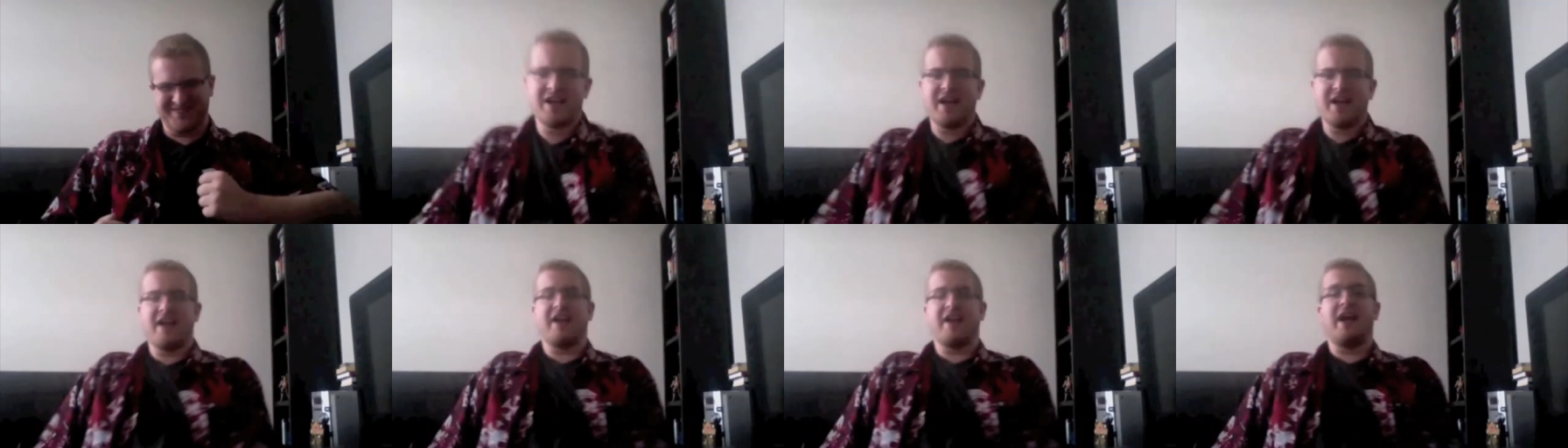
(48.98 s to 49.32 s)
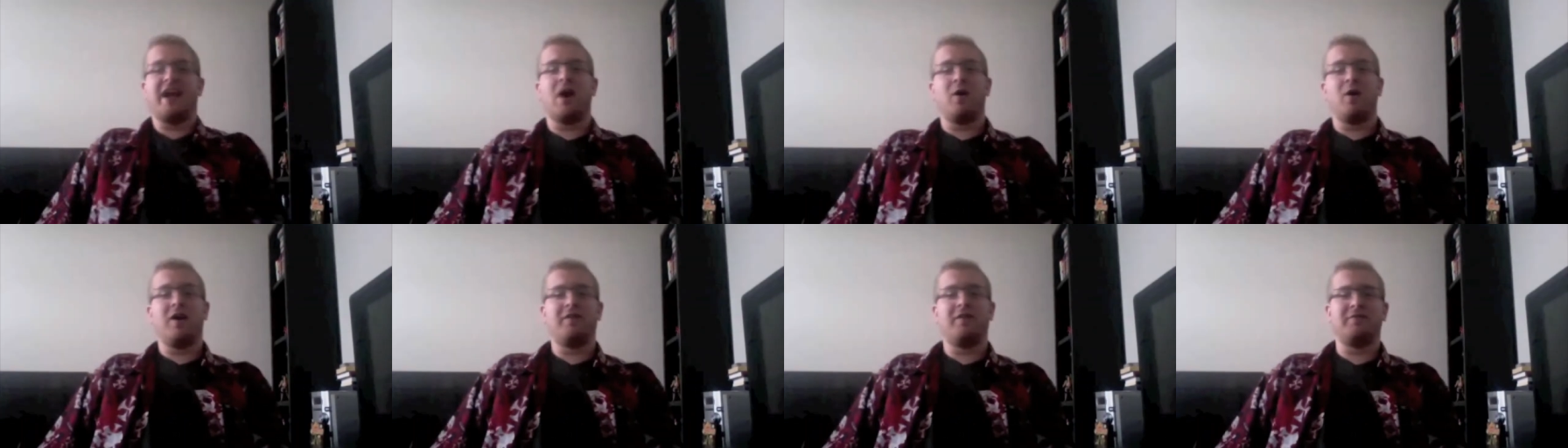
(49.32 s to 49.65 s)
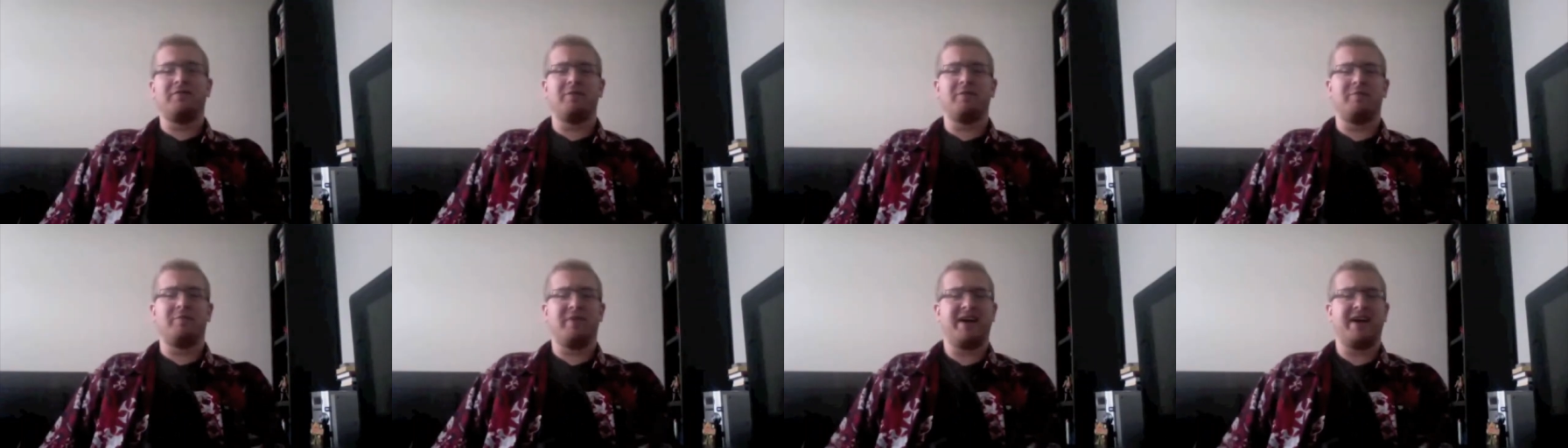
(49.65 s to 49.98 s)
Now
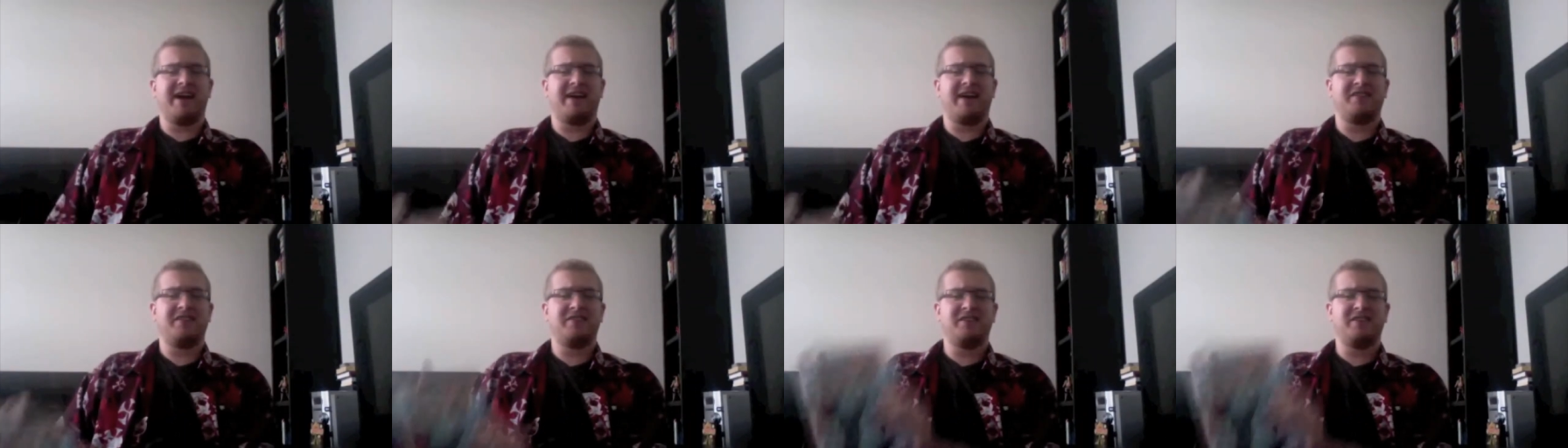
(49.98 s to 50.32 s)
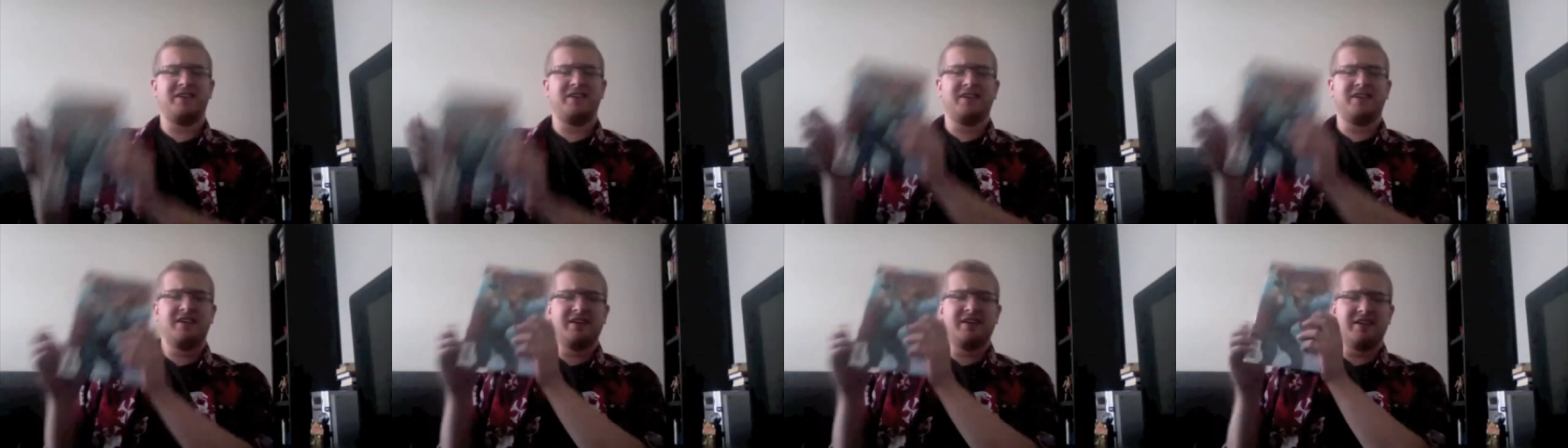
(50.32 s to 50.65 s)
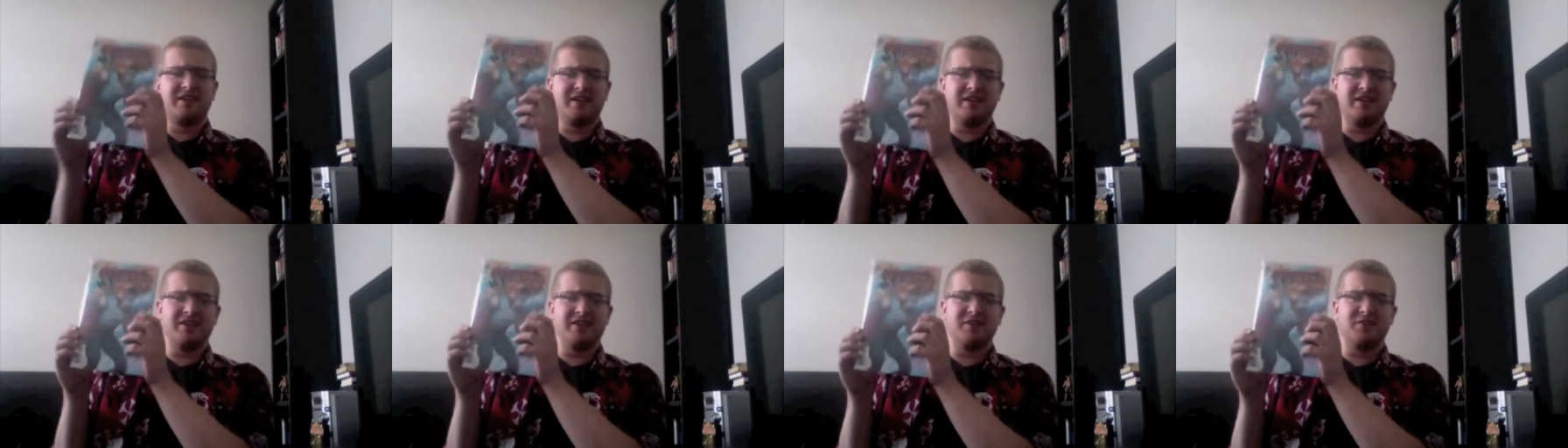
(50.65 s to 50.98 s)
off the bat
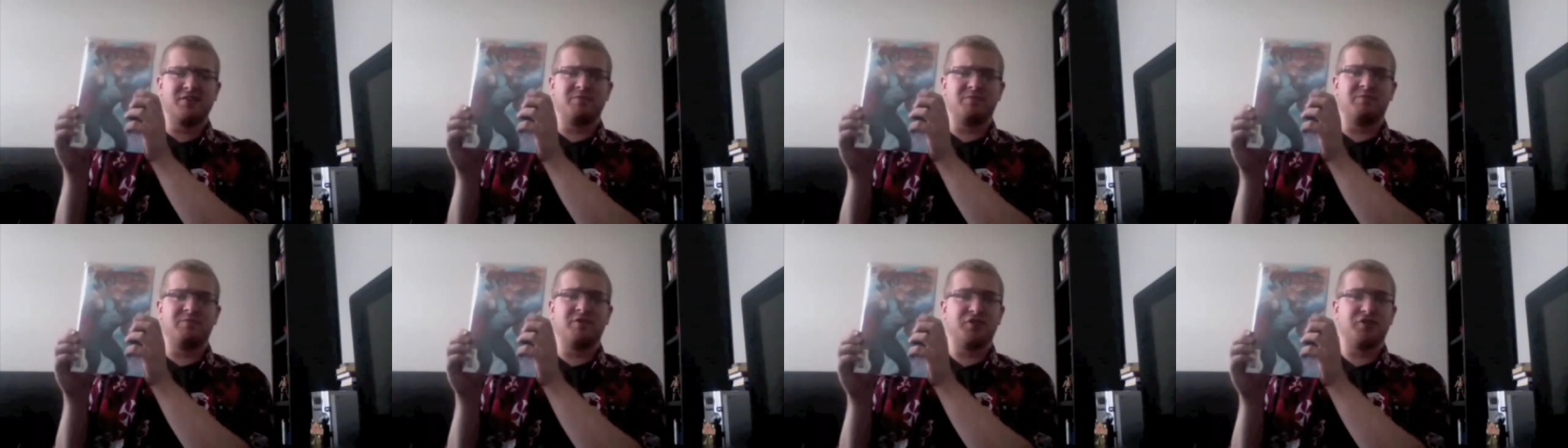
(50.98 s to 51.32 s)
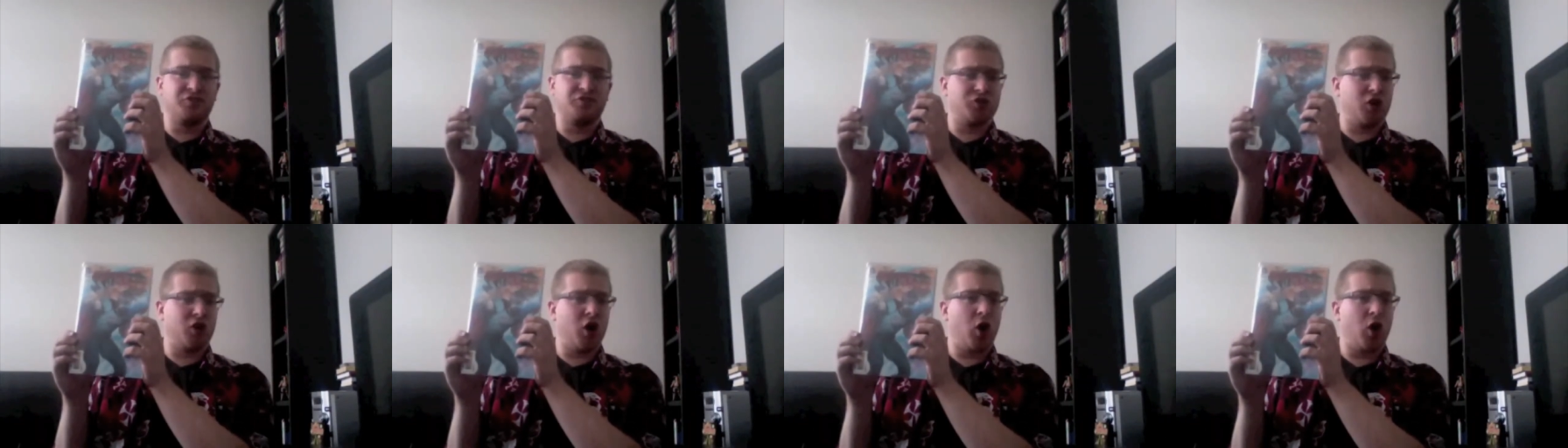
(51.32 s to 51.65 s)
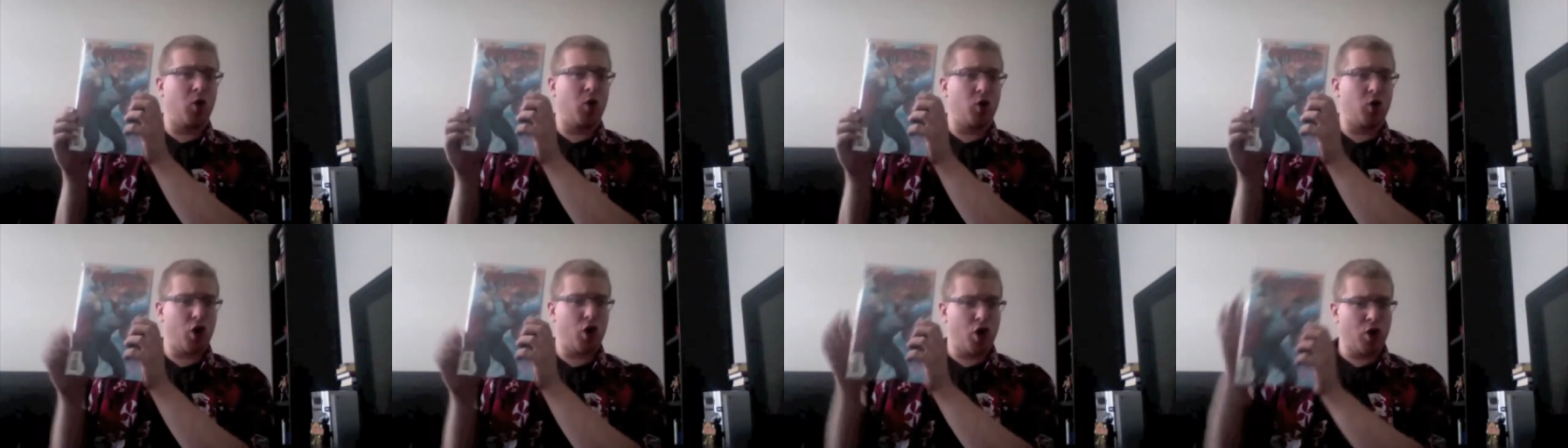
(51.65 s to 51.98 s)
is
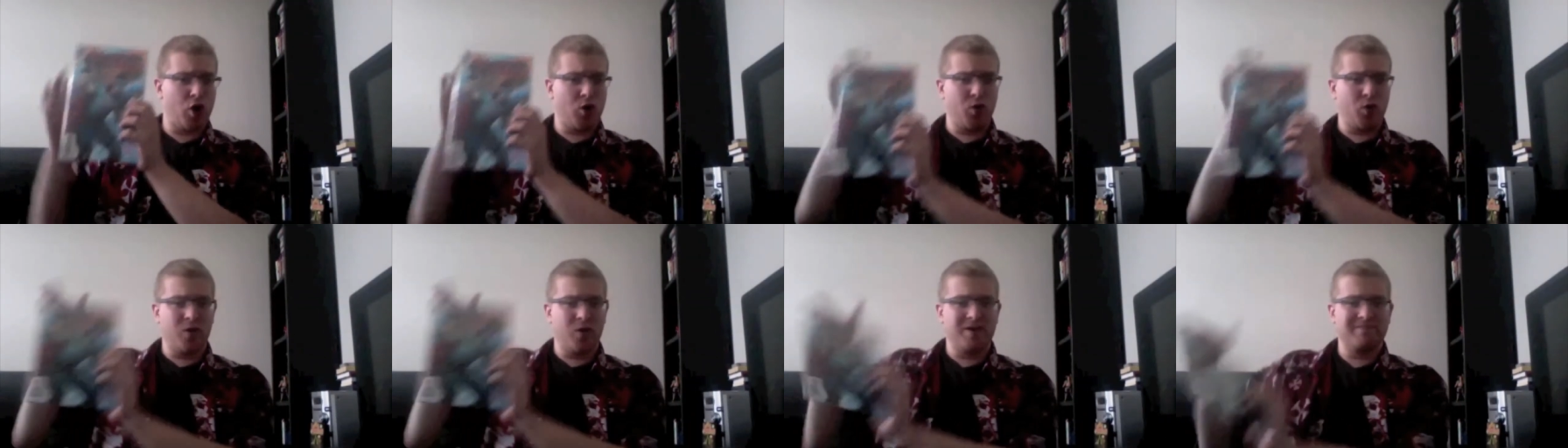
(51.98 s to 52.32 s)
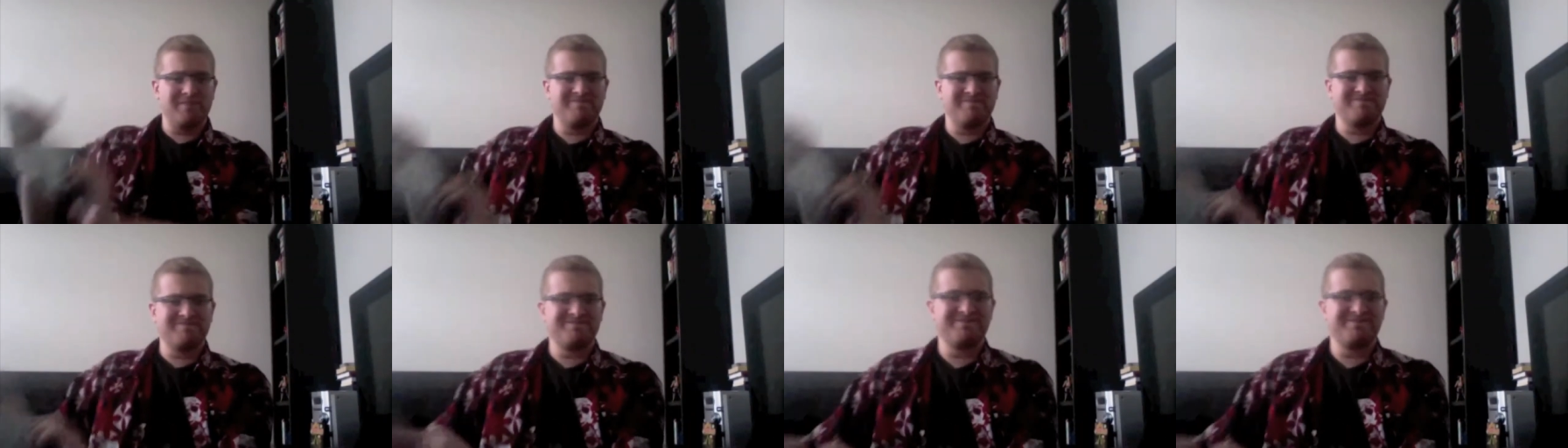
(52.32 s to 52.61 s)
Bizarro.